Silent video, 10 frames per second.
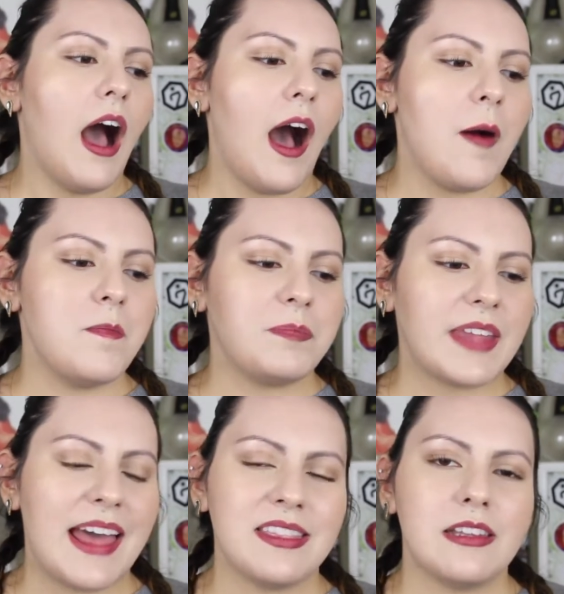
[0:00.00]

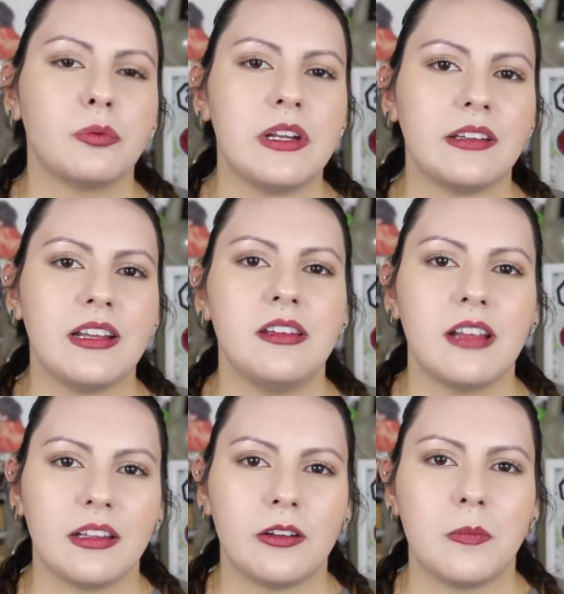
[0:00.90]
And this one leads
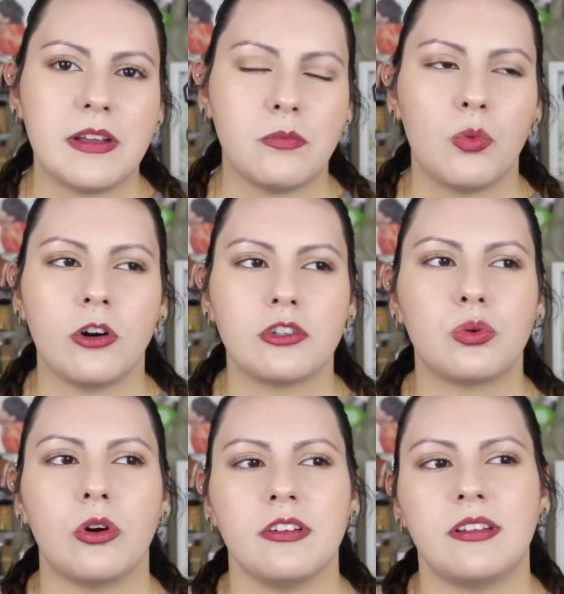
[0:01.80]
a little bit more
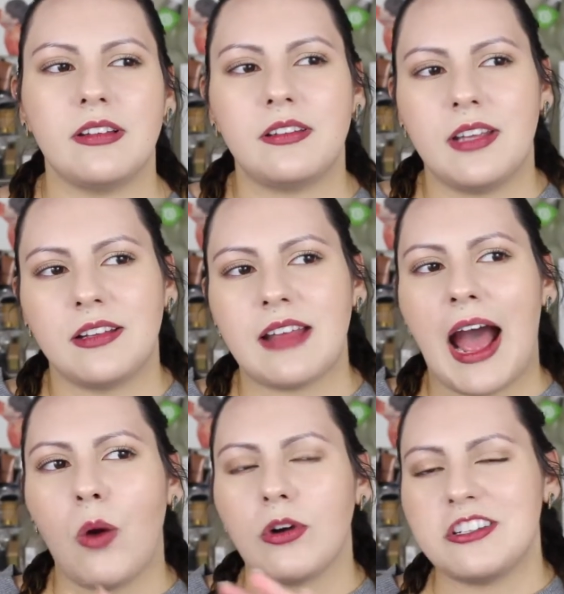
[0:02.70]
towards the 6
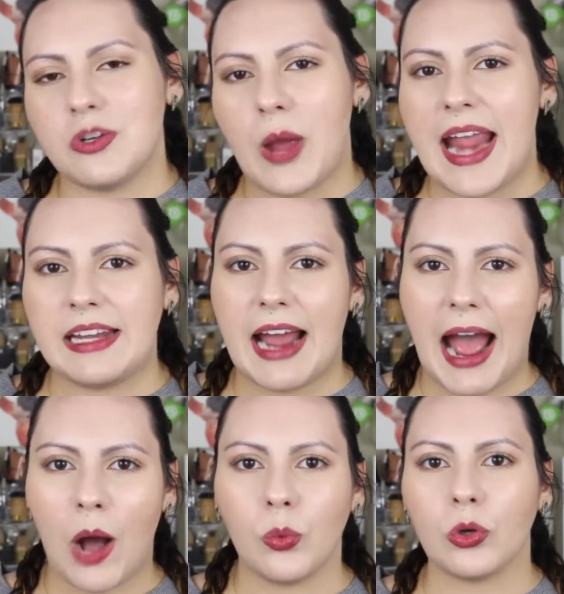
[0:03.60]
hour to 8
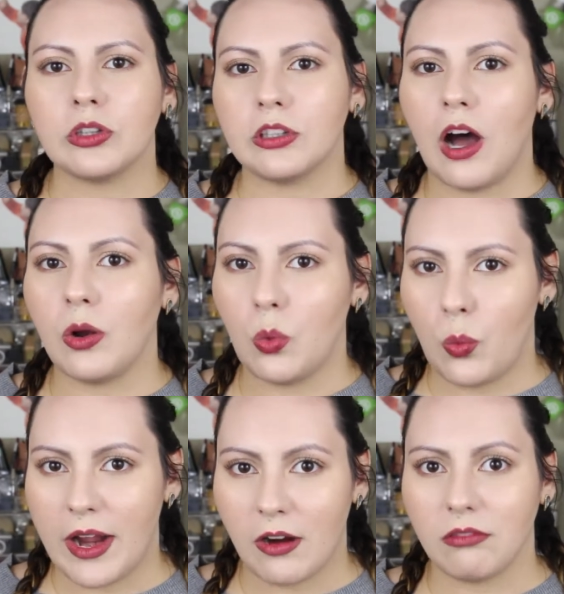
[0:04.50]
hour long
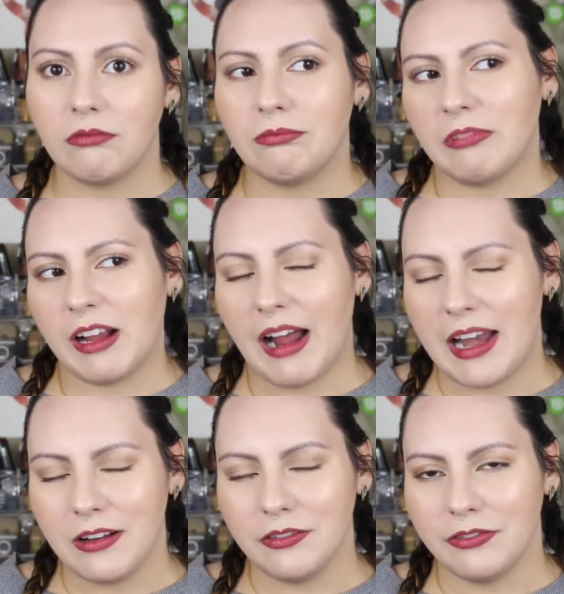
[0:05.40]
wear
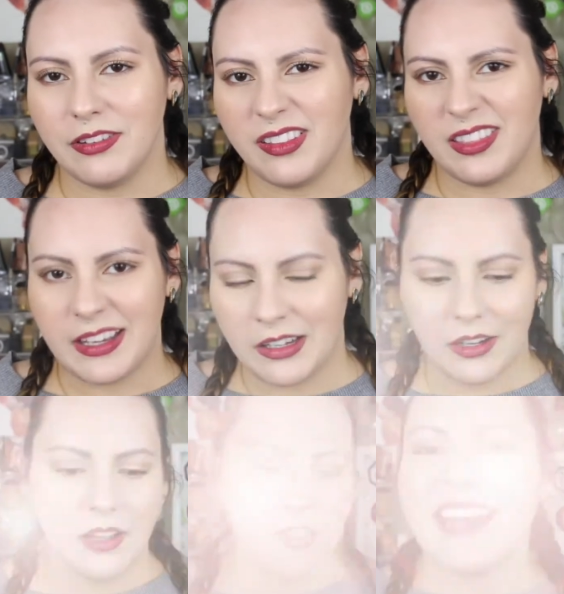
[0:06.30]
kind of
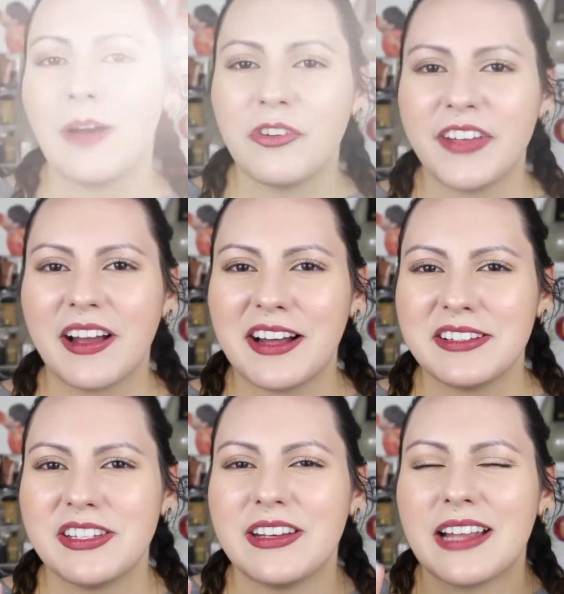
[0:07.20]
thing. Now moving
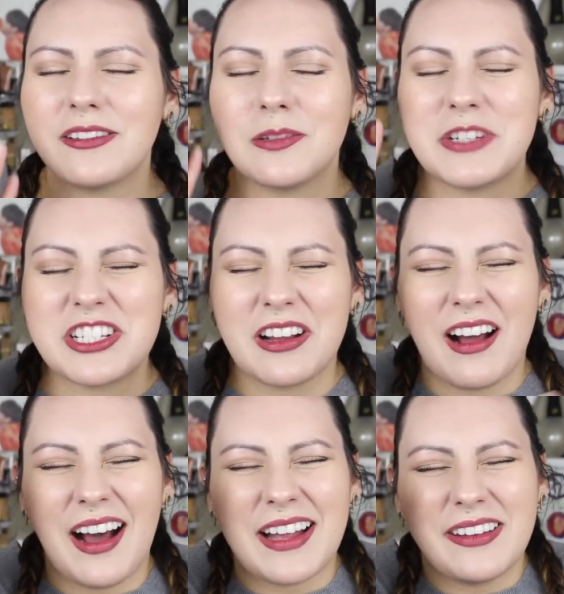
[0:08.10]
on to not so much
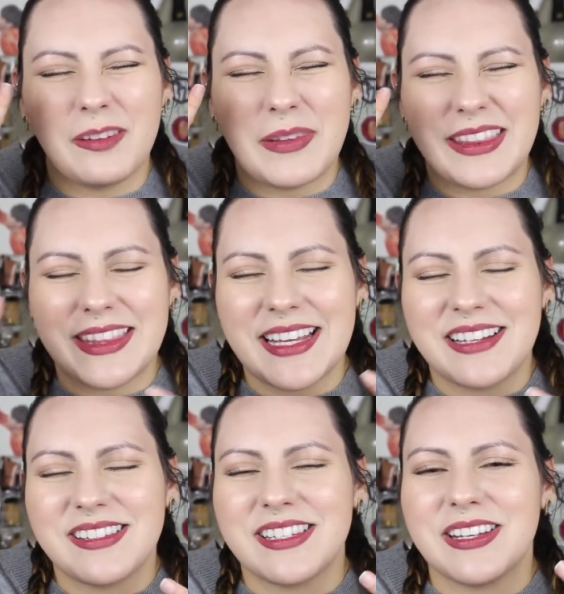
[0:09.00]
cons, but
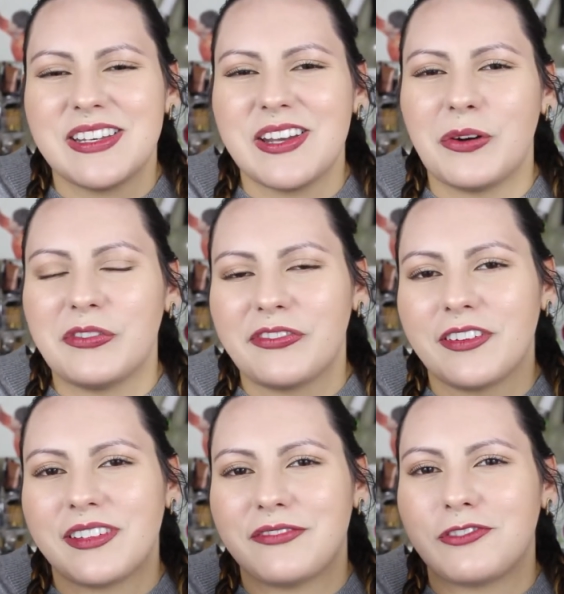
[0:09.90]
things to note.
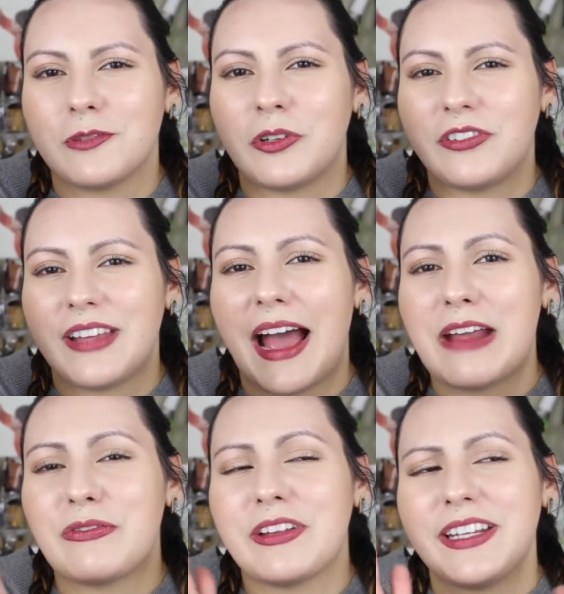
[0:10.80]
First and foremost,
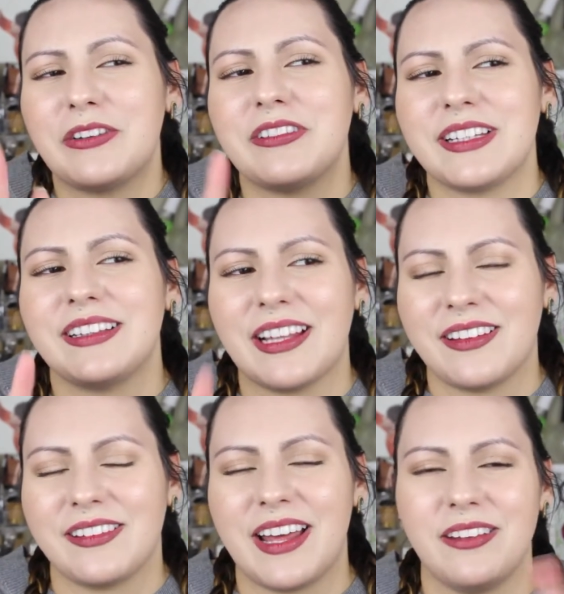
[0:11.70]
I really don't think that
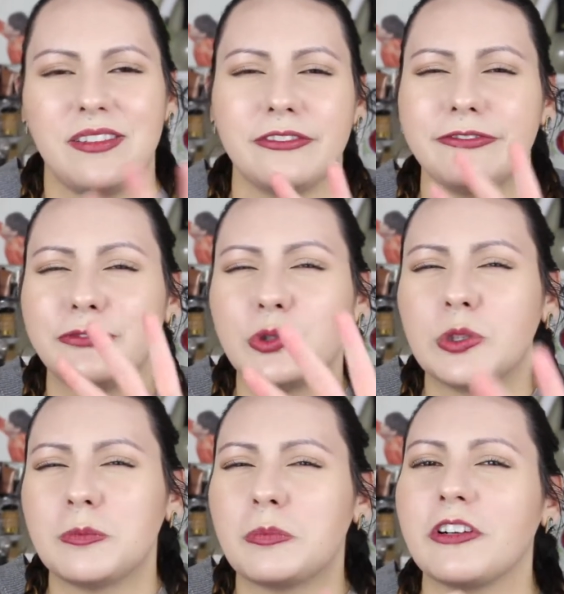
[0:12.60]
this has the
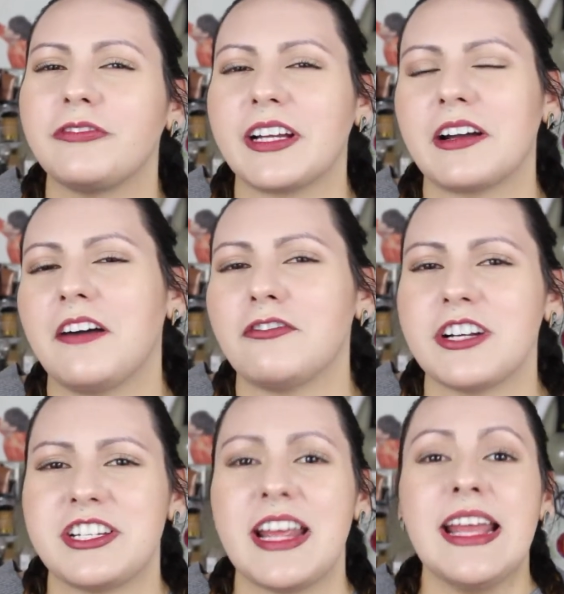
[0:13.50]
full perfect
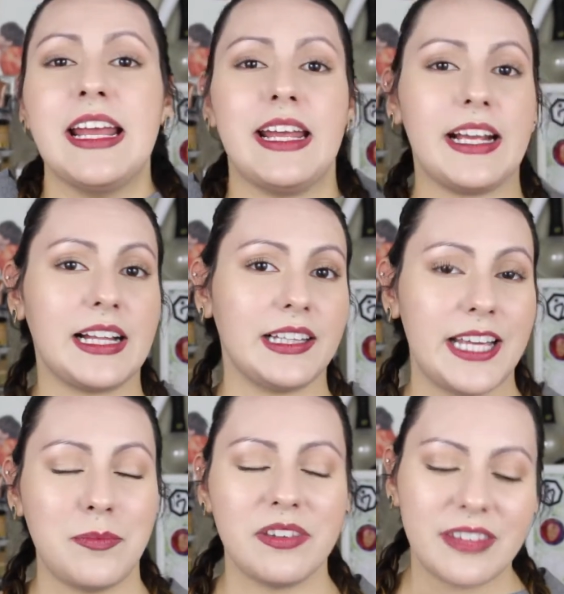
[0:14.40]
coverage it
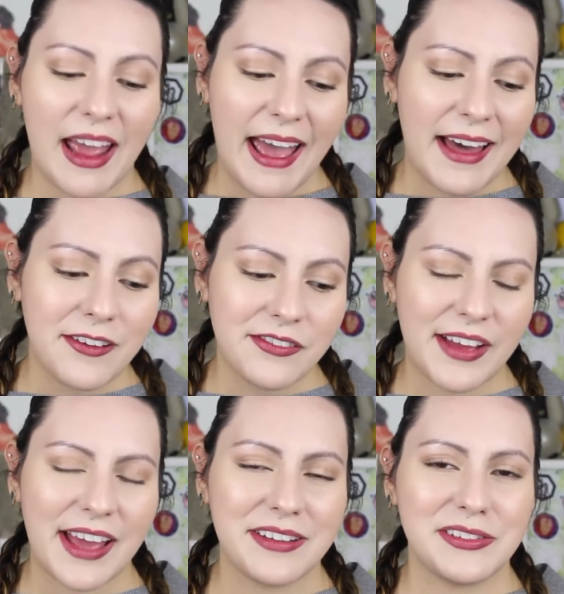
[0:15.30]
claims to
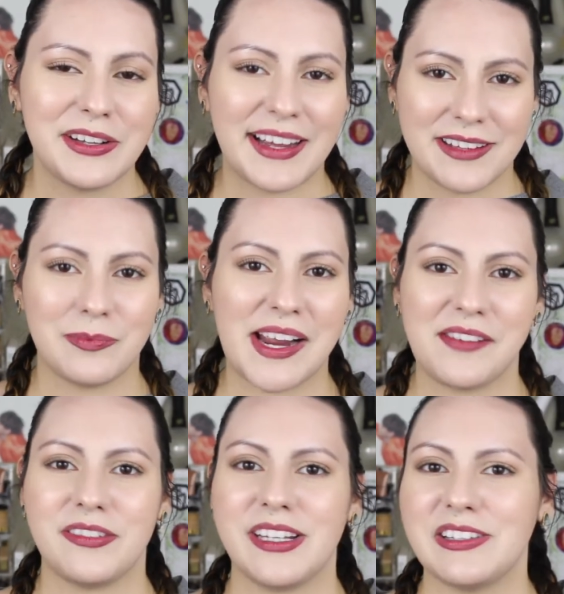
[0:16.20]
have, as you guys might
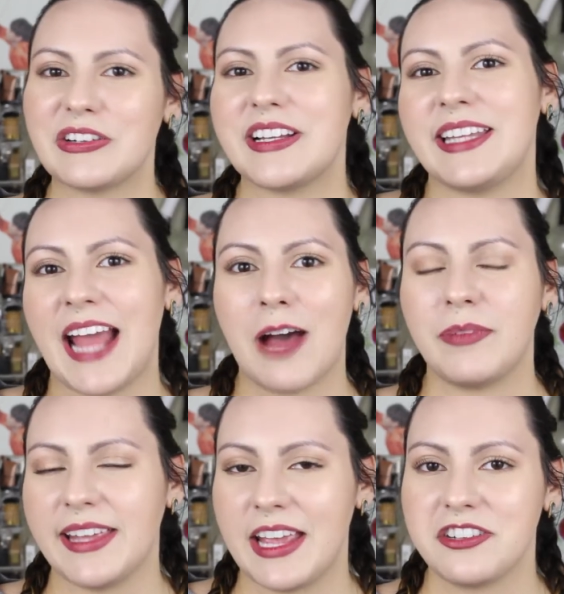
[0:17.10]
have seen during the
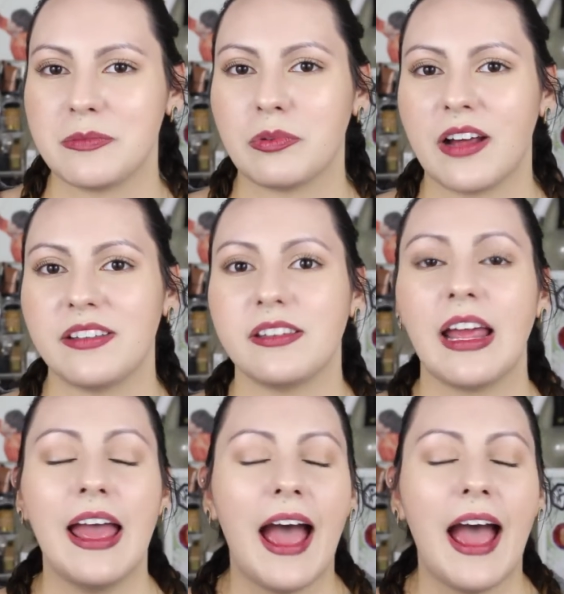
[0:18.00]
application process.